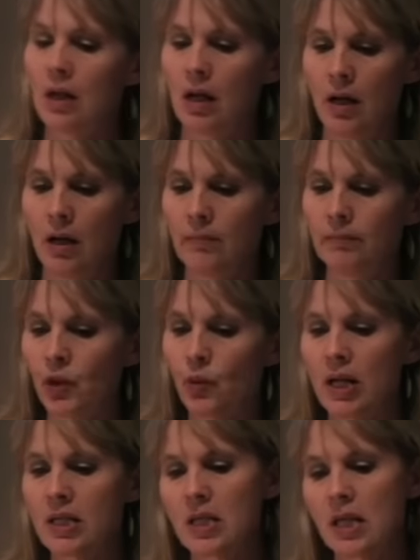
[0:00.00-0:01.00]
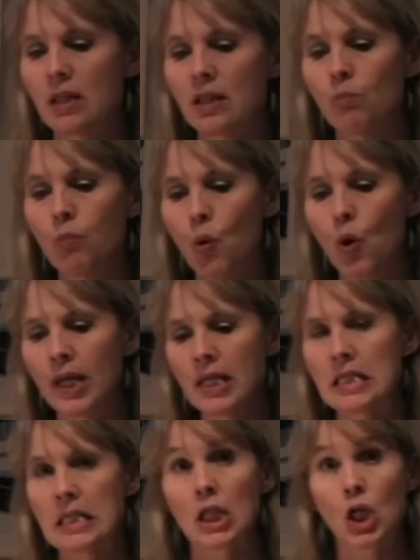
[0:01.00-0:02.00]
you want to say that the boy
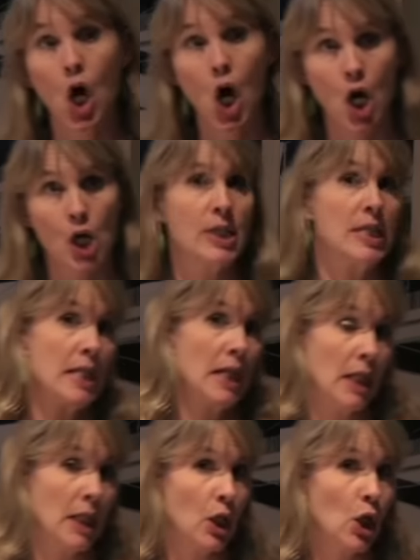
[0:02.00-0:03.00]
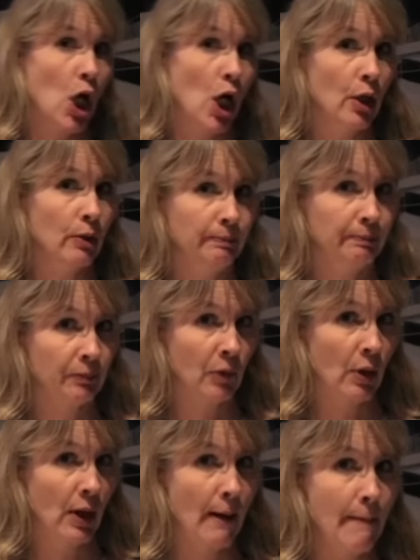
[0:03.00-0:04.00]
is in the car, is sitting in the car,
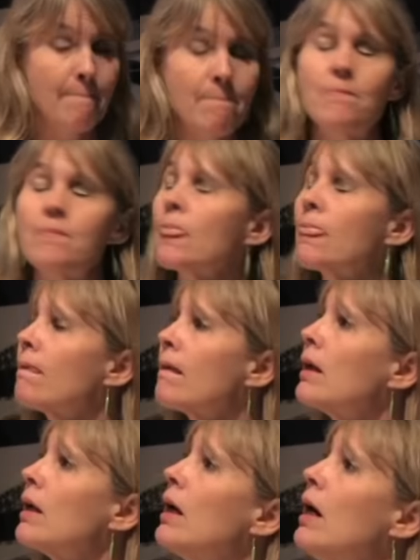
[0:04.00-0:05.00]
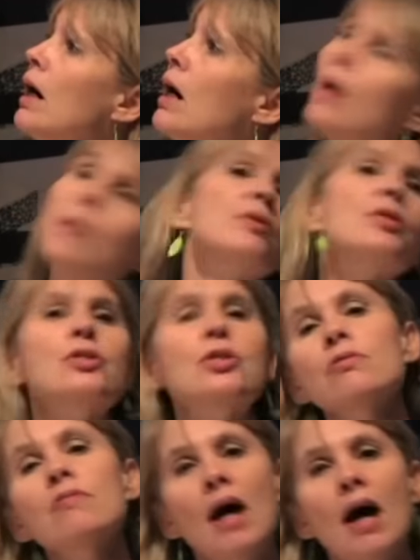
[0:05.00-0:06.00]
okay? To
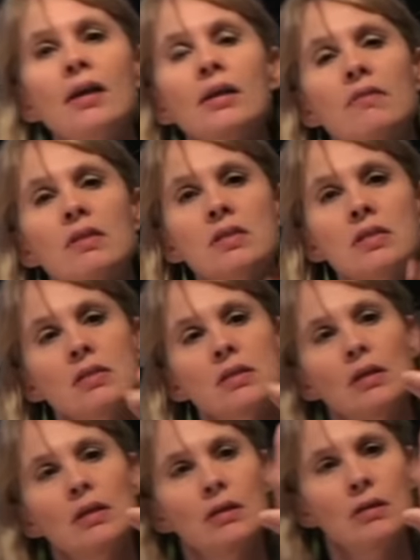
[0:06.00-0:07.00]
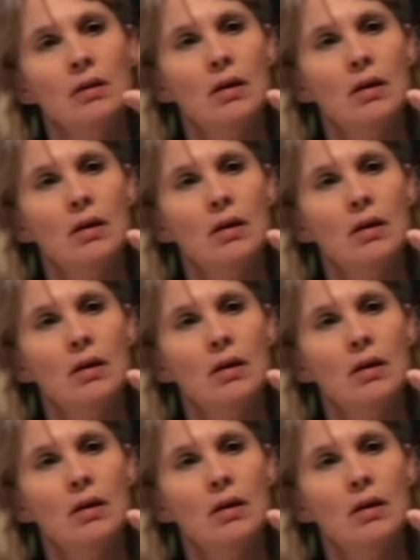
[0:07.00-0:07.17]
do that, this is the